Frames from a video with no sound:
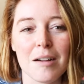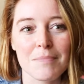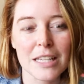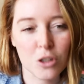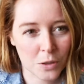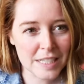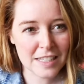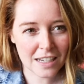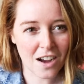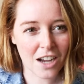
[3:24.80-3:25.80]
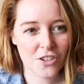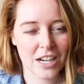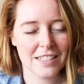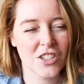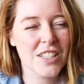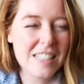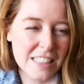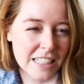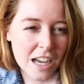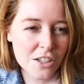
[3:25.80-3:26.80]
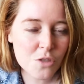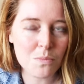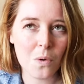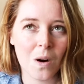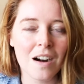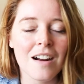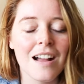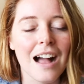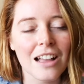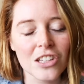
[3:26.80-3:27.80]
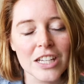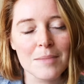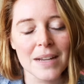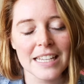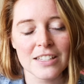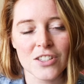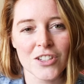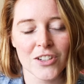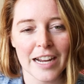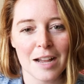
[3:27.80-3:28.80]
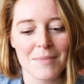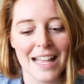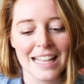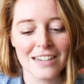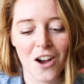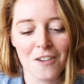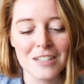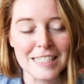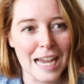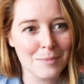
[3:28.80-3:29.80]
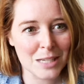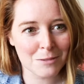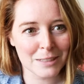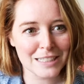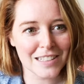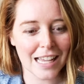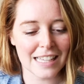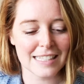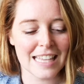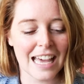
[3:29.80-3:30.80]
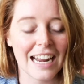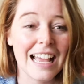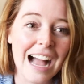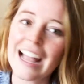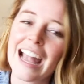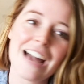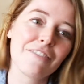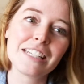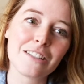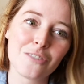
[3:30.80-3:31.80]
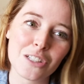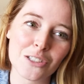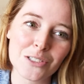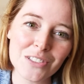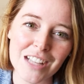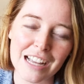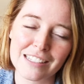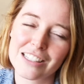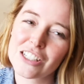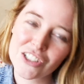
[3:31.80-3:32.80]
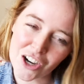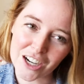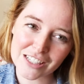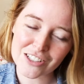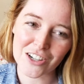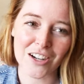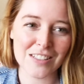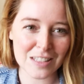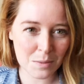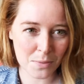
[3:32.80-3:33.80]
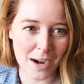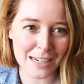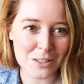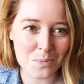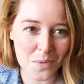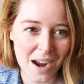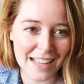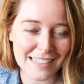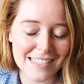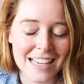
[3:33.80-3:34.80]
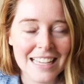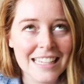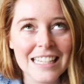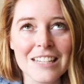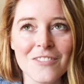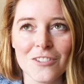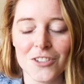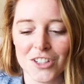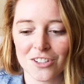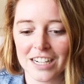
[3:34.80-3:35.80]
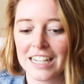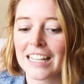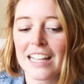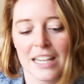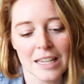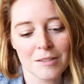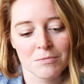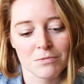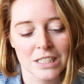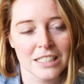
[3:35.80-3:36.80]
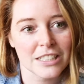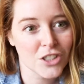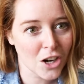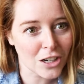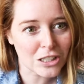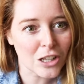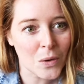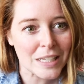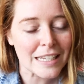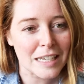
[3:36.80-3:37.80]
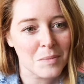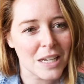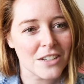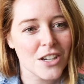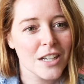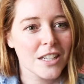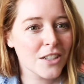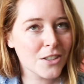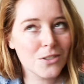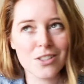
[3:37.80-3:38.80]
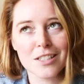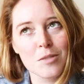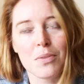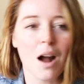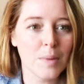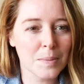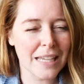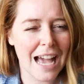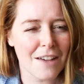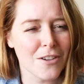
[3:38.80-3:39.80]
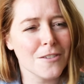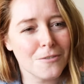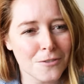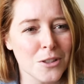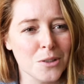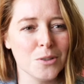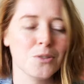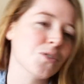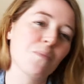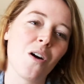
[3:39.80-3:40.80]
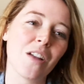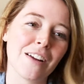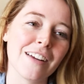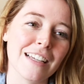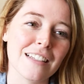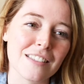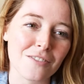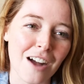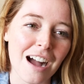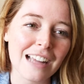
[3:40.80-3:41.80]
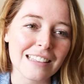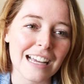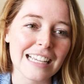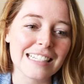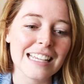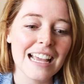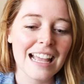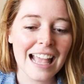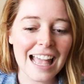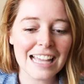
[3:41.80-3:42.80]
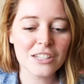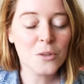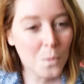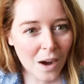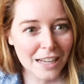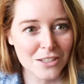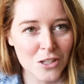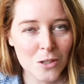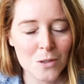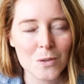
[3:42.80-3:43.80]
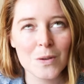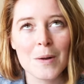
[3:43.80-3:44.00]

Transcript: increase the contrast just a nudge more, I'll look at my histogram, and oftentimes I realize that I haven't even utilized the darkest darks and the brightest brights. Even if you're creating a really dark, low-key image, you still probably have a few small areas of highlight, and you want to